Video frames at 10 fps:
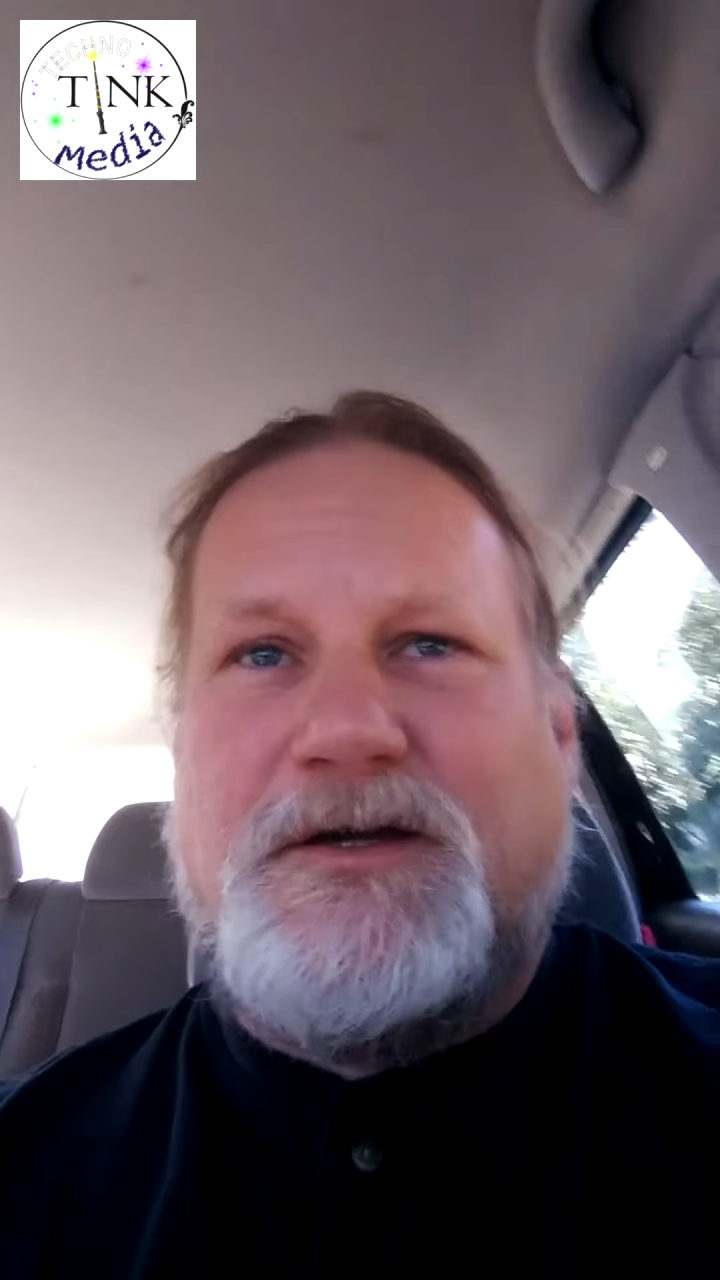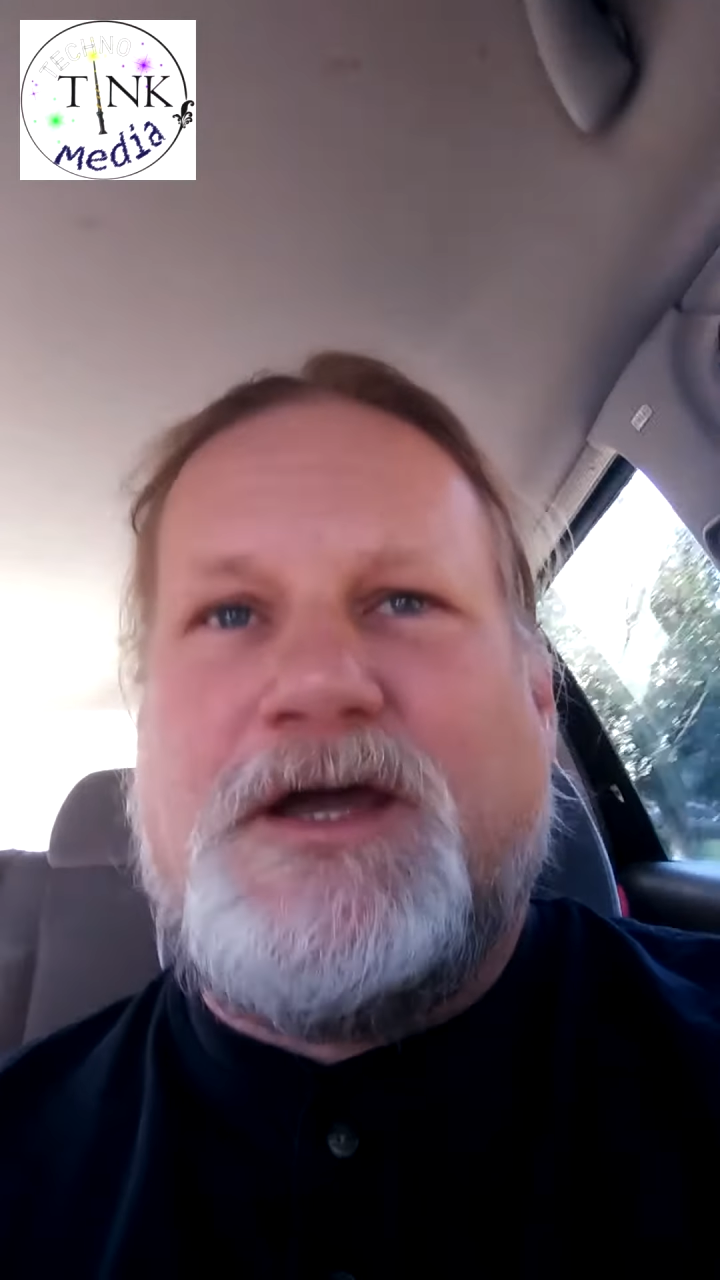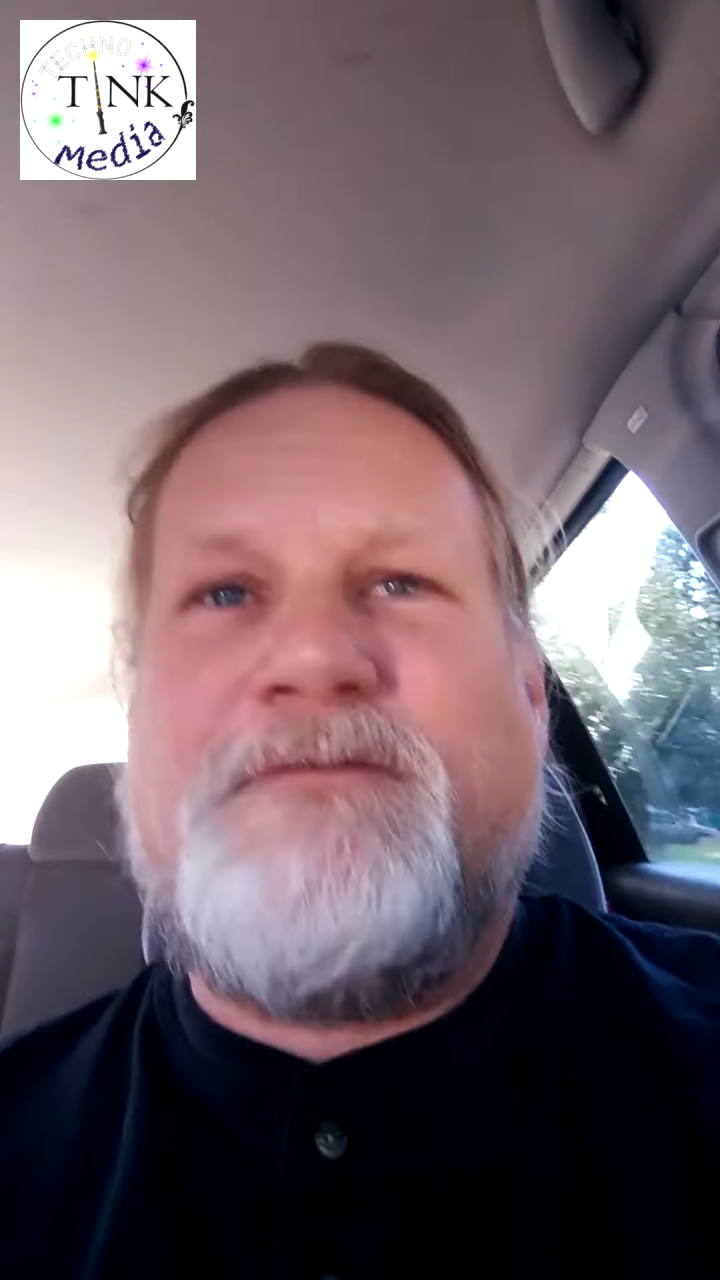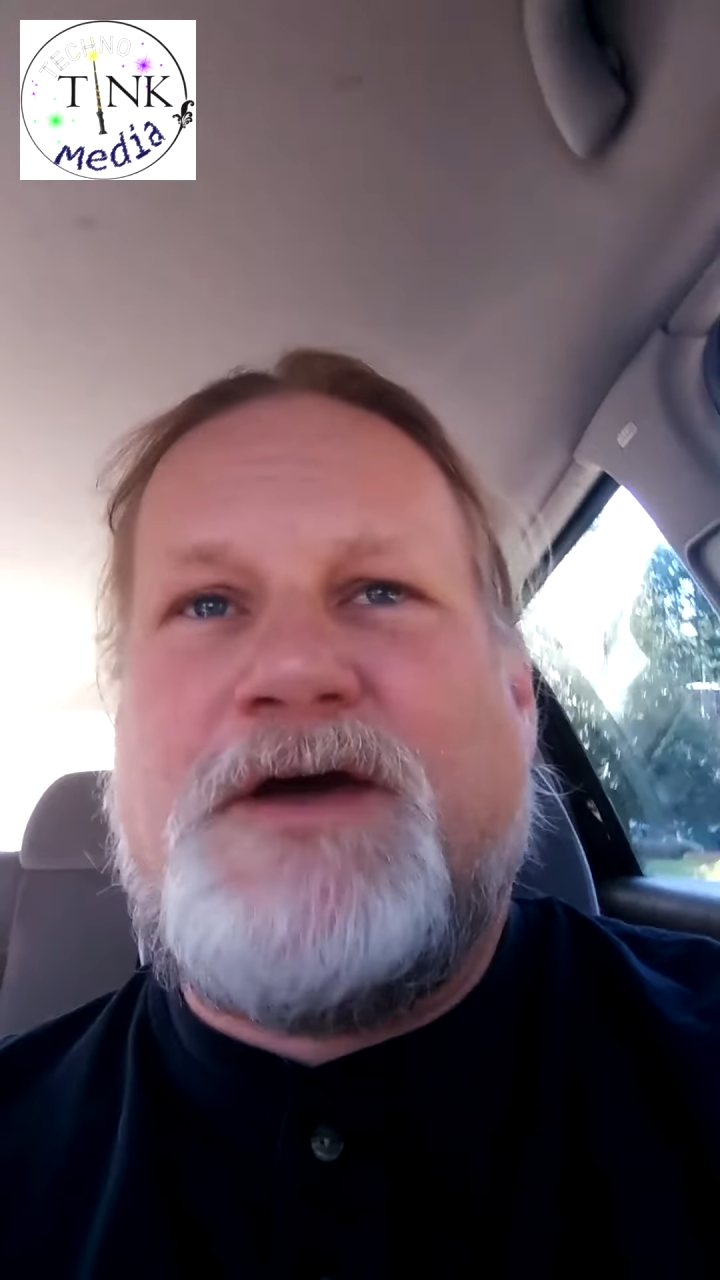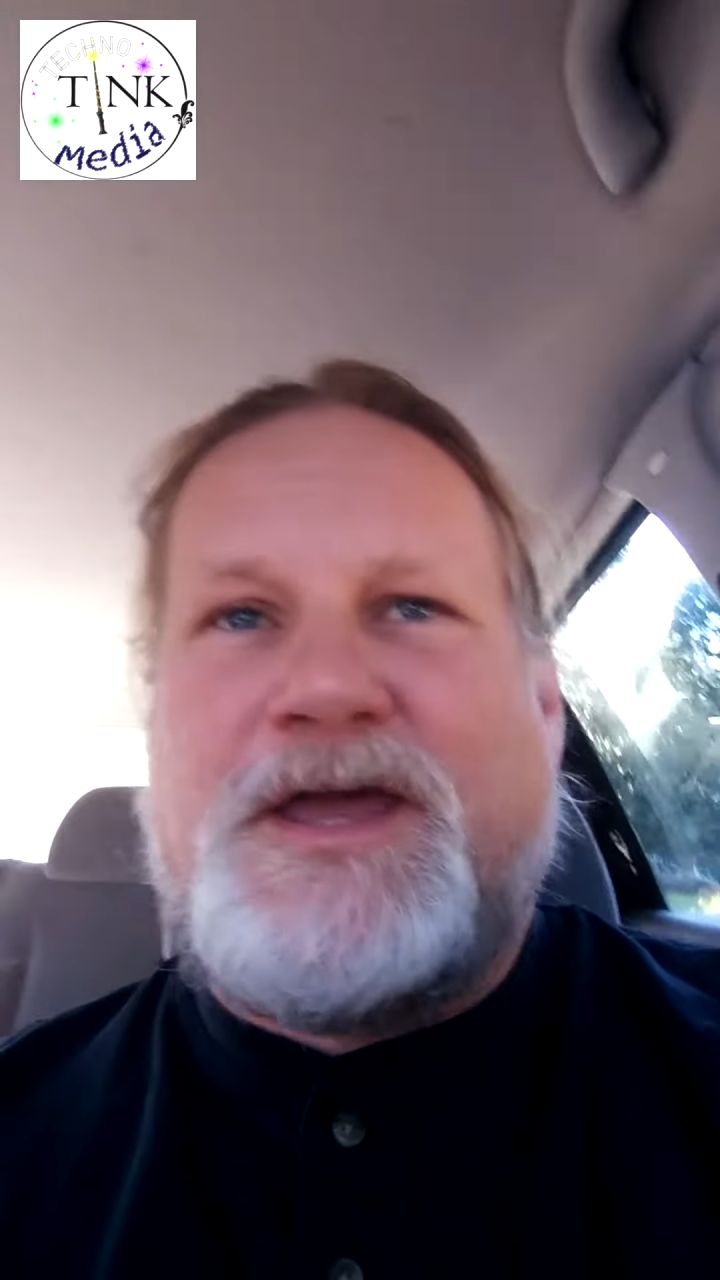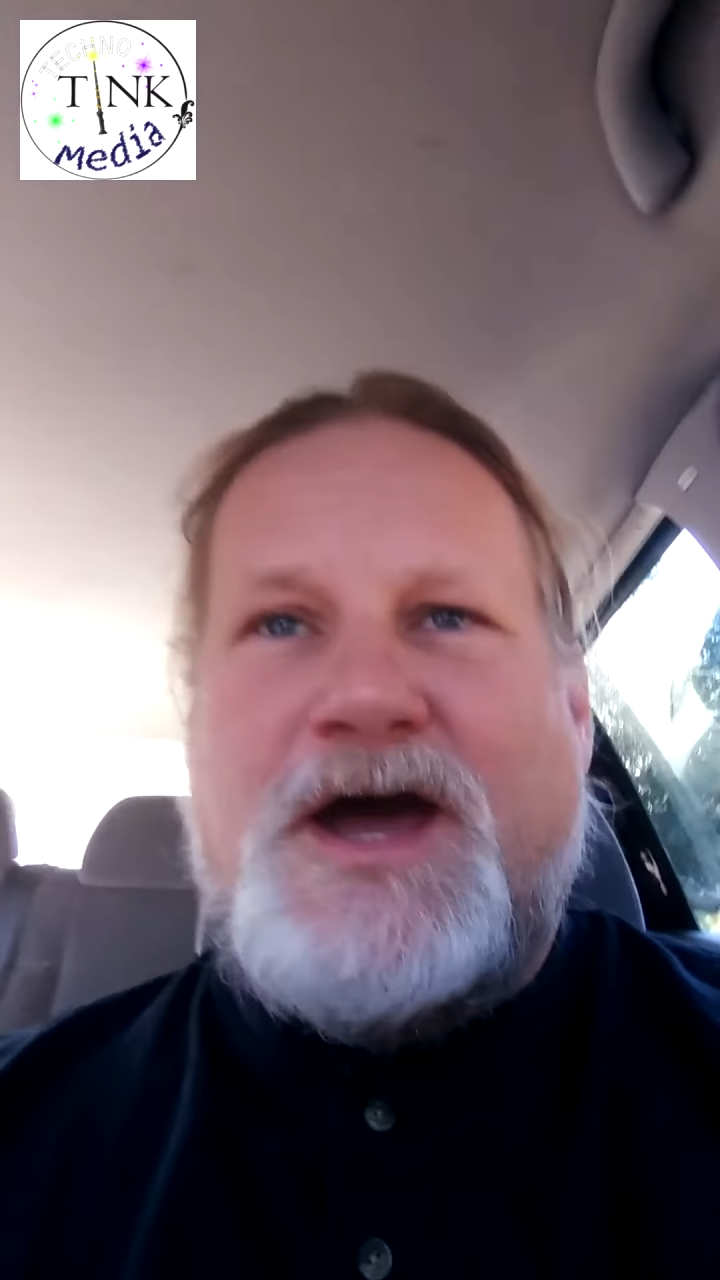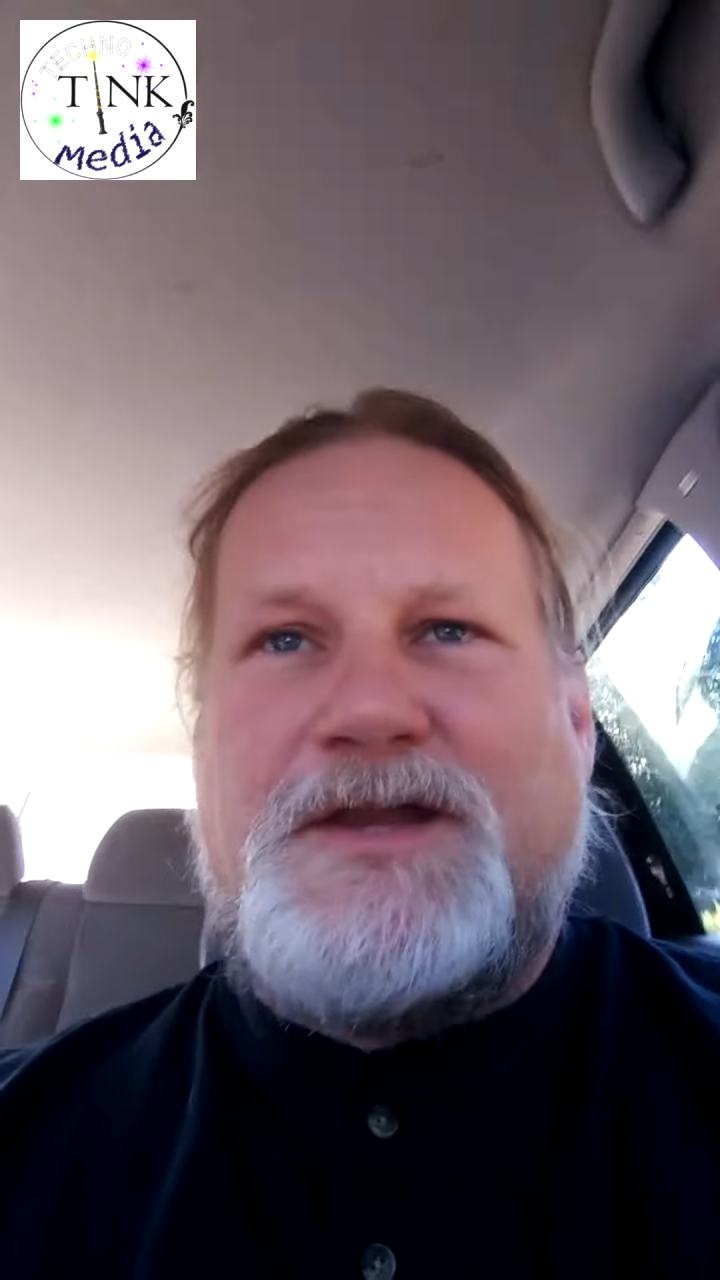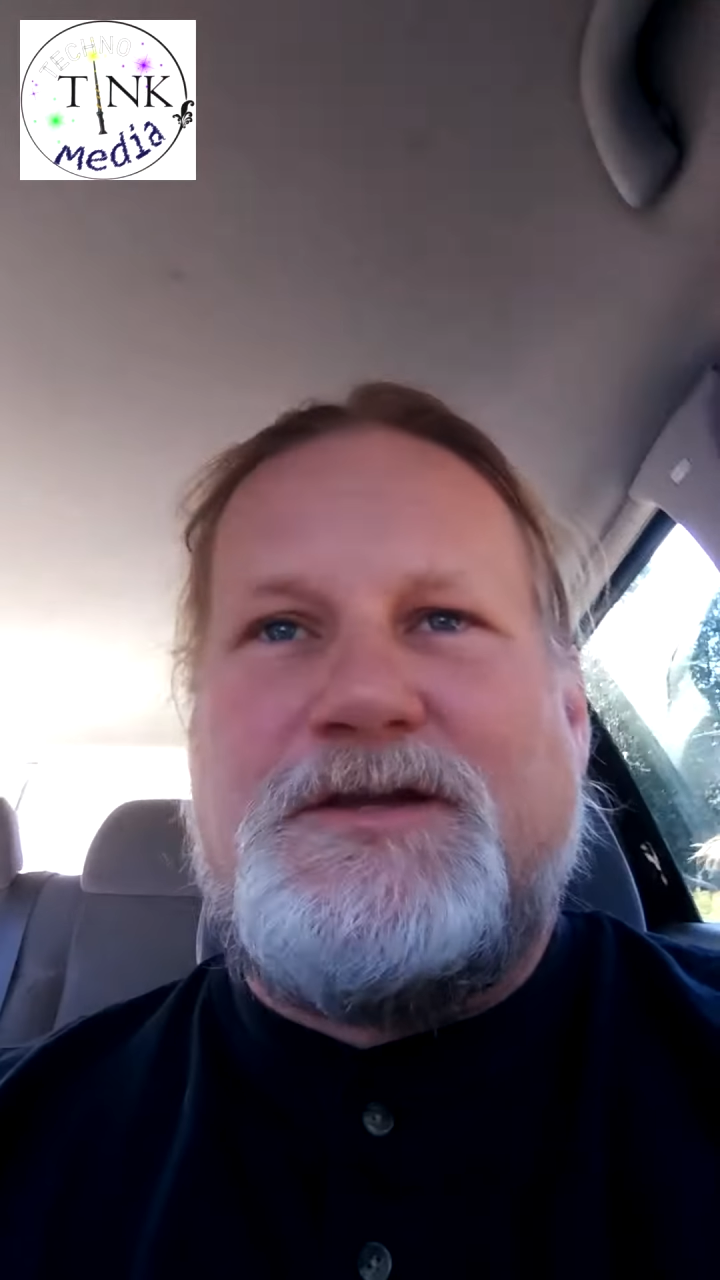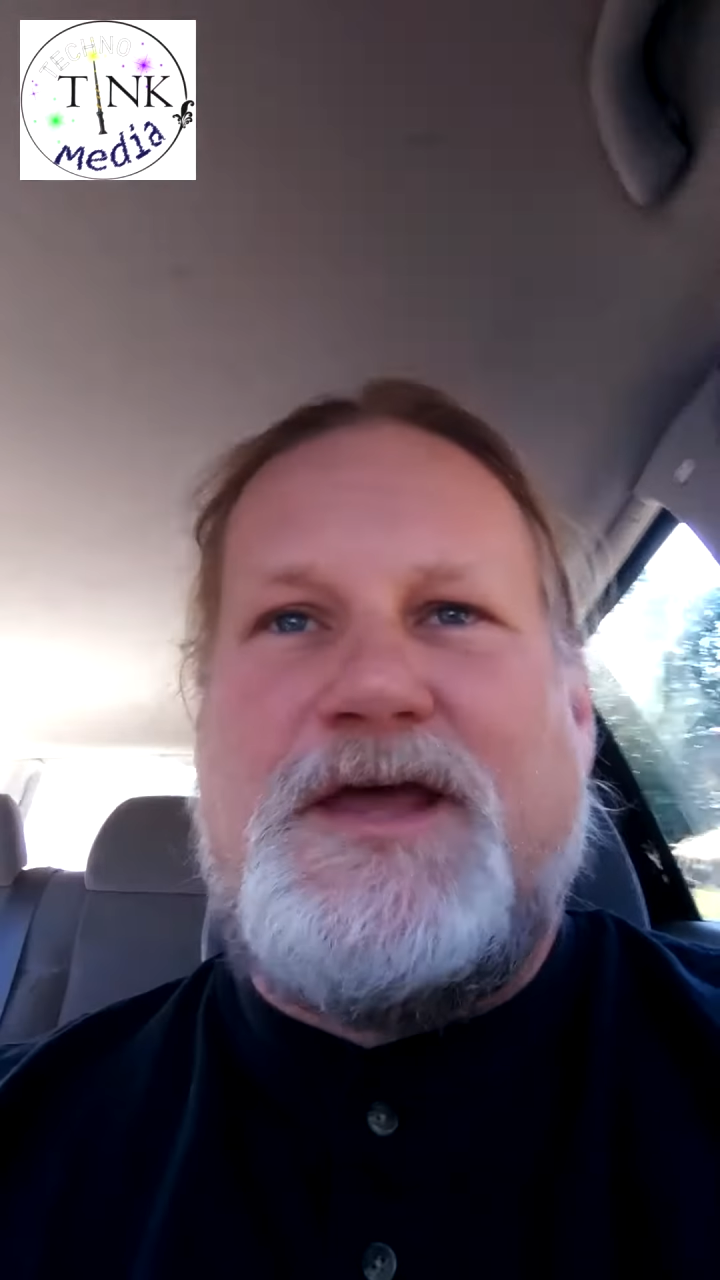have I gotten